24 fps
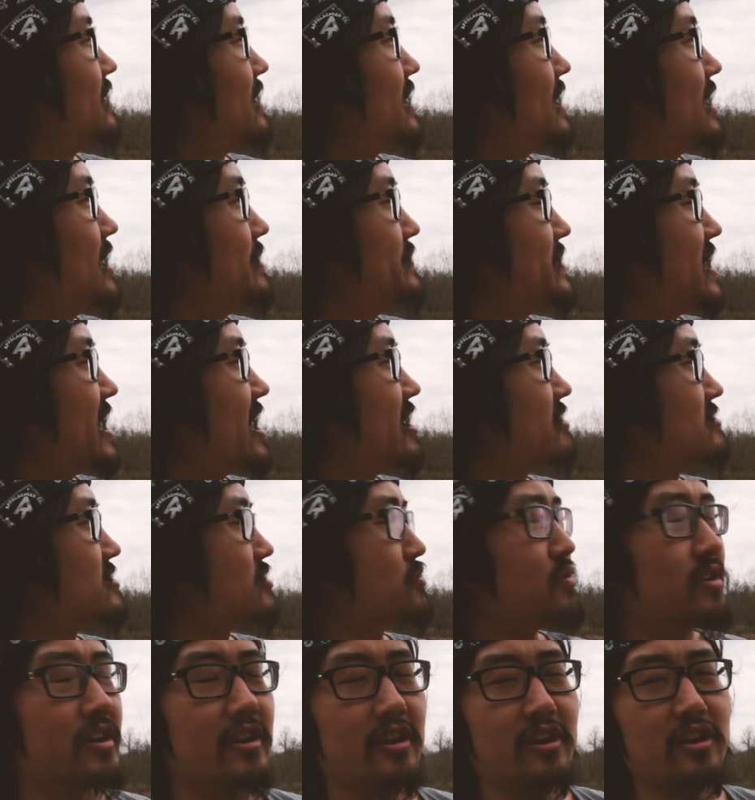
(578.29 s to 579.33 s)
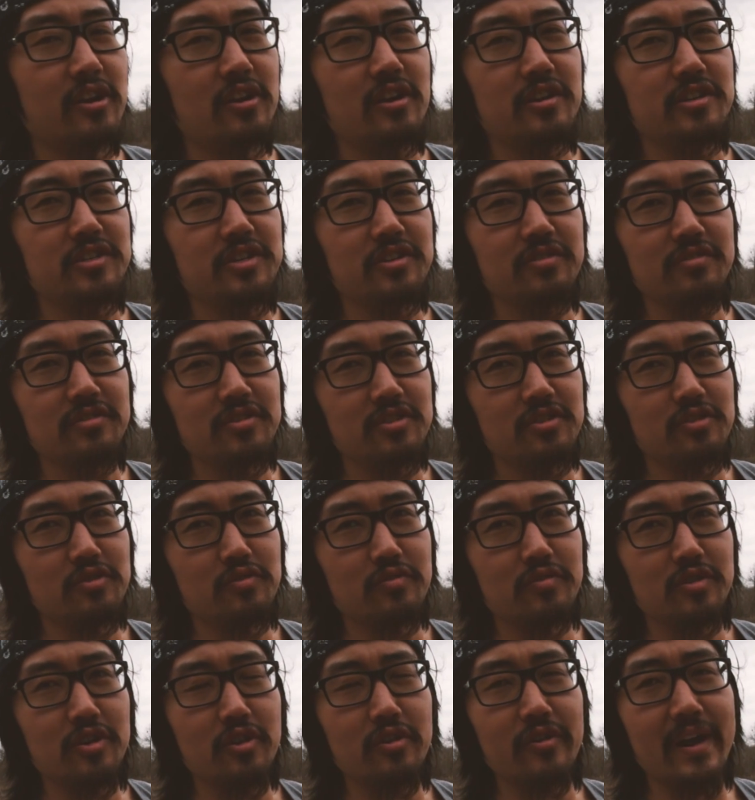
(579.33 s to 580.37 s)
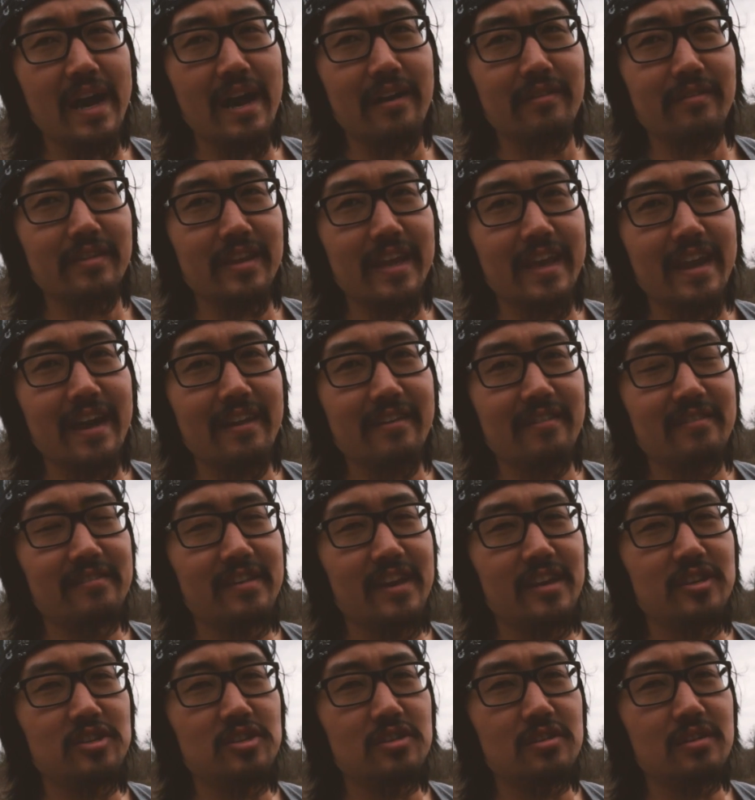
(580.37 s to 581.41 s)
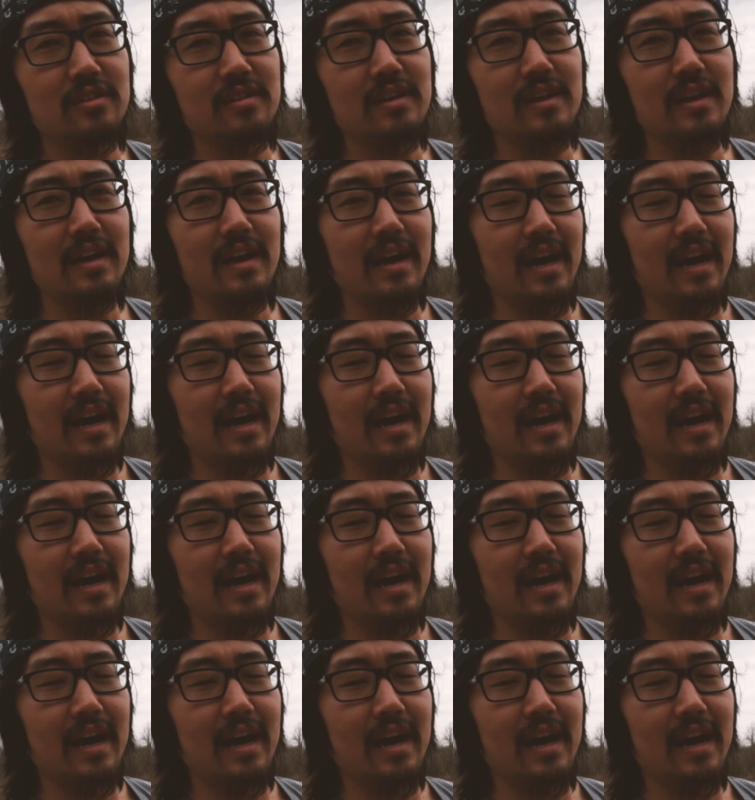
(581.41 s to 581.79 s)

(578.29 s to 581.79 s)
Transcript: I also want to encourage you to go out and get out in nature.